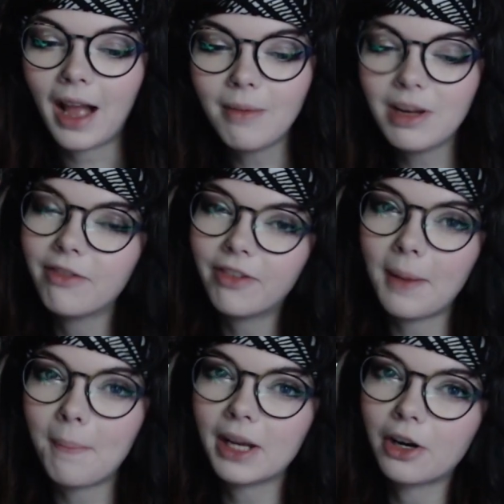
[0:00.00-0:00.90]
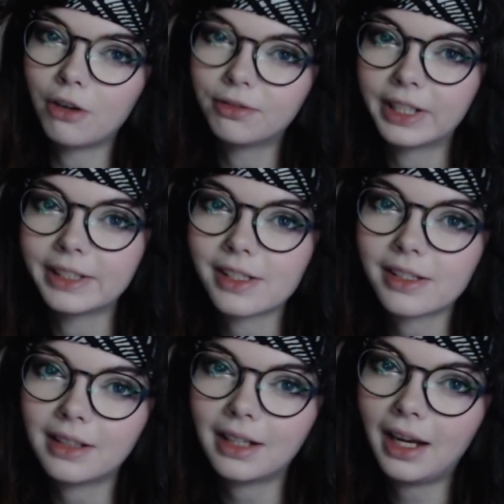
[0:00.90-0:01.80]
I'm here for them being
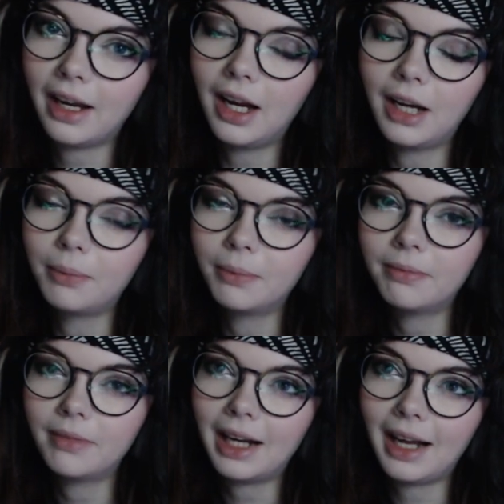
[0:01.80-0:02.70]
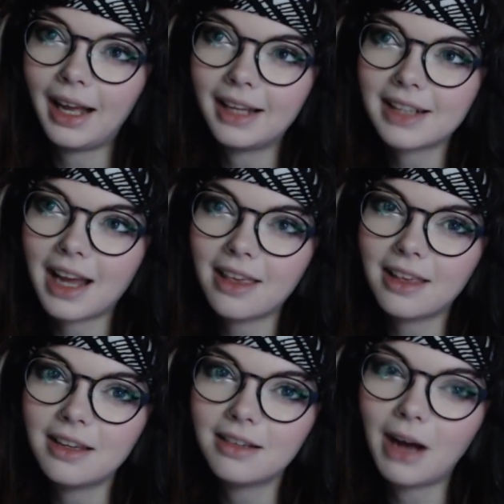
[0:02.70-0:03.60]
girlfriends, and
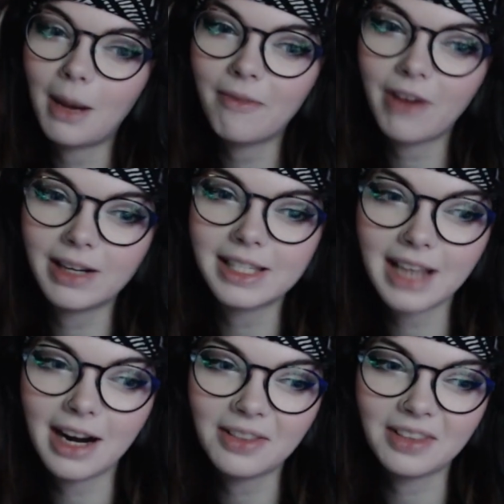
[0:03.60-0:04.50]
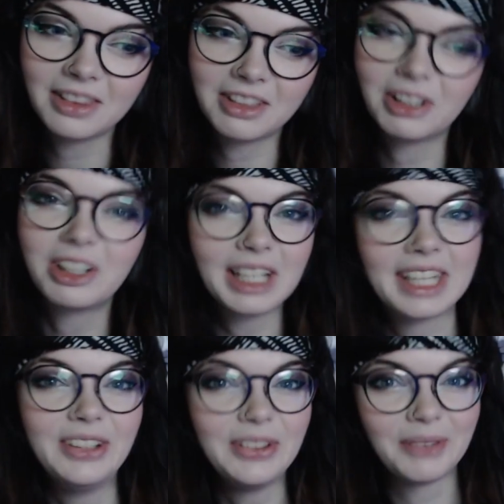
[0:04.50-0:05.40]
I'm very scared that they're gonna
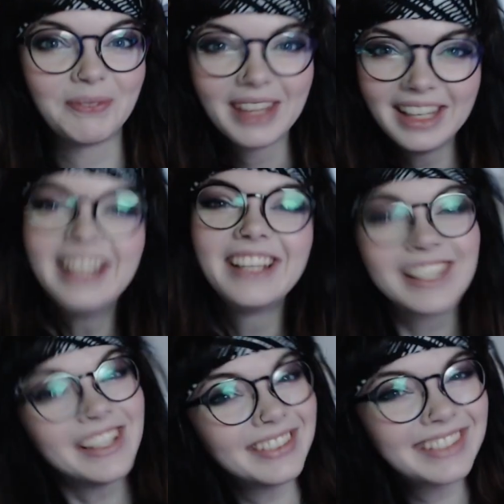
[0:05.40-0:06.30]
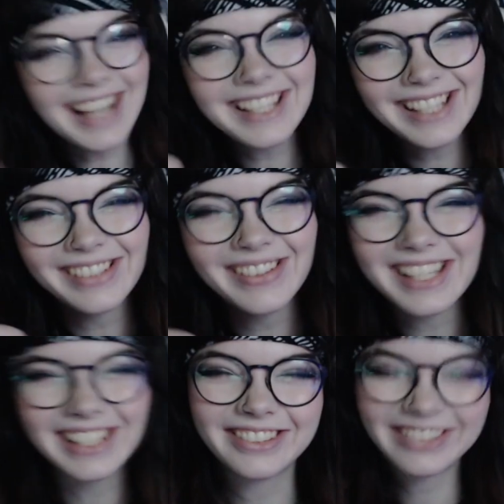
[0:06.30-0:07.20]
kill them, so that's
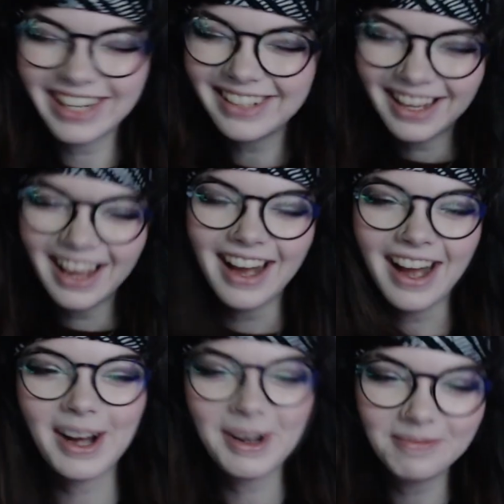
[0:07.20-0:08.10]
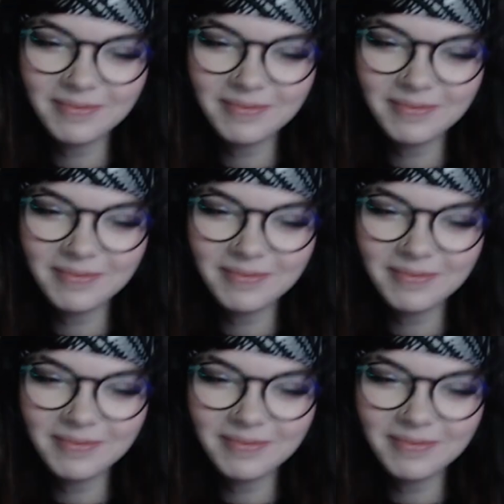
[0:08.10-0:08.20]
always great. But